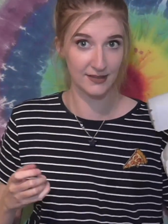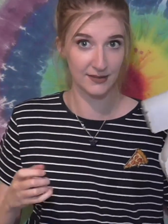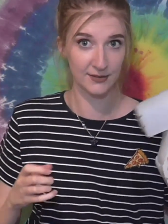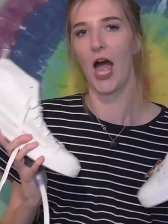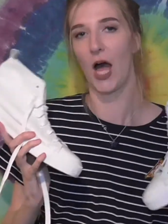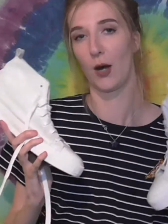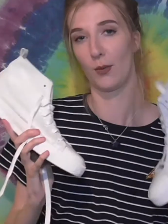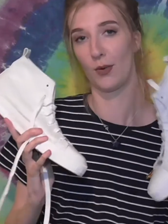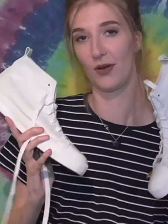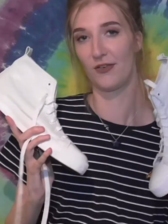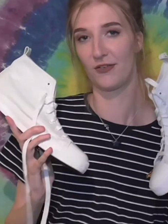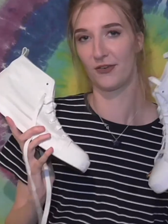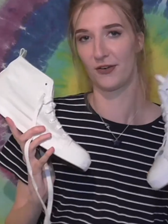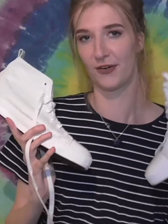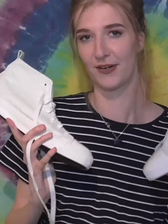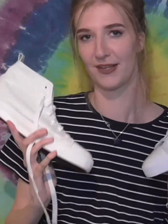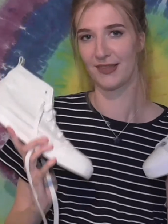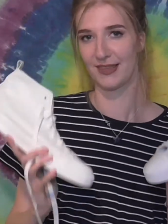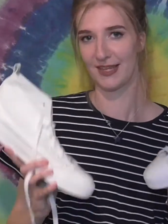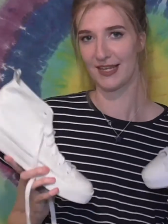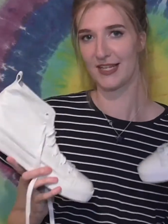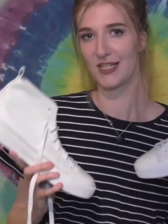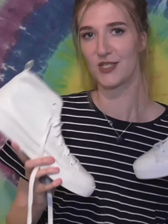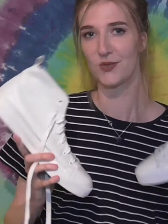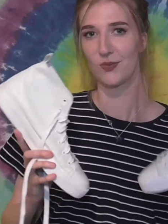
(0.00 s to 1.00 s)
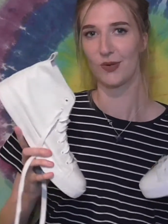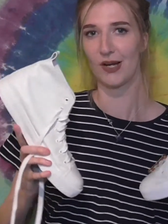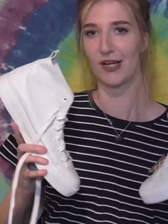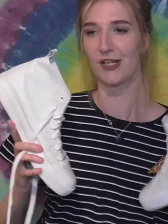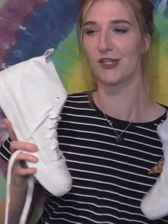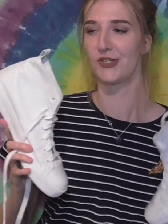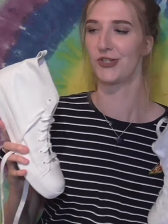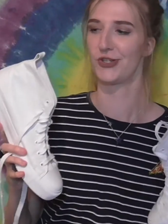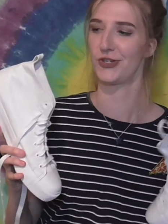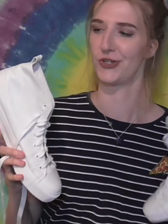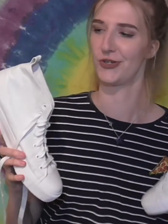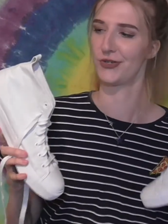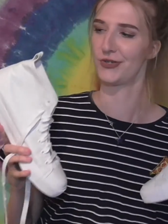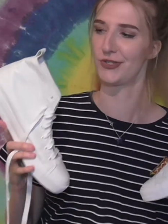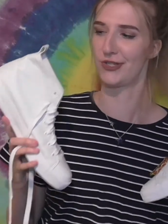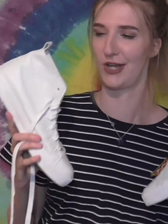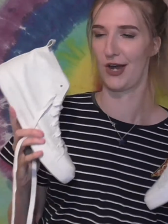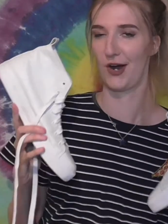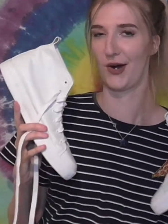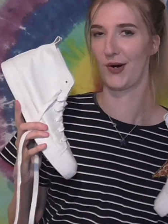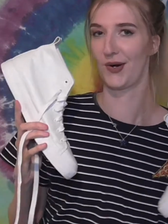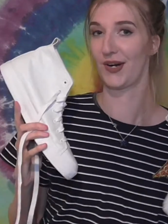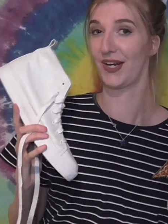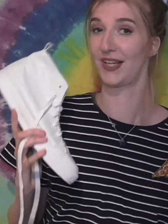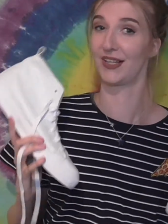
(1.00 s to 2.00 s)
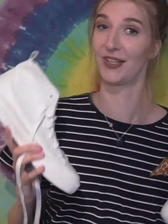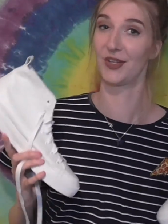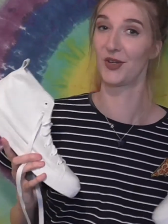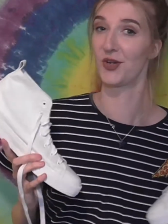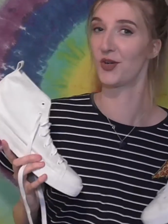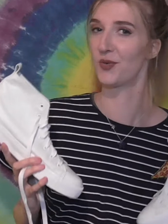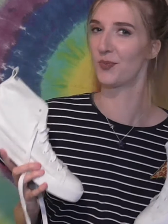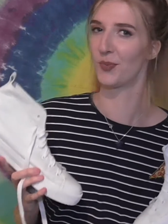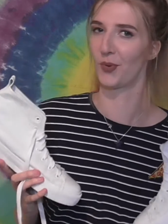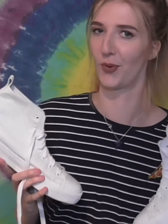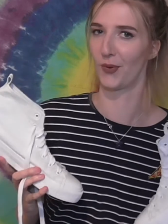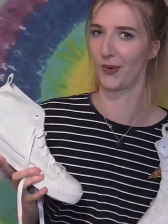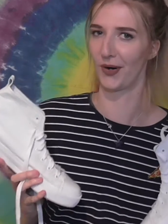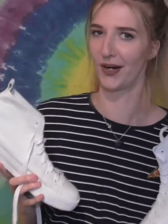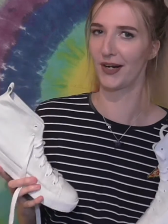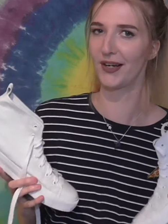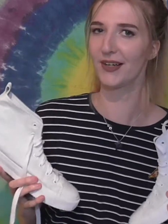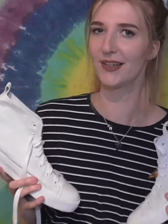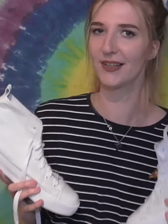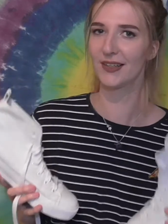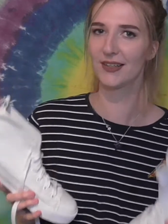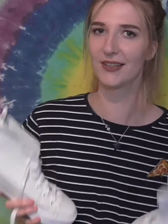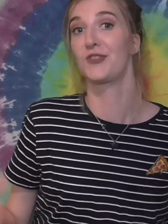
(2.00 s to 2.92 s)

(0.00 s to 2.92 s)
However, these white shoes are a little boring,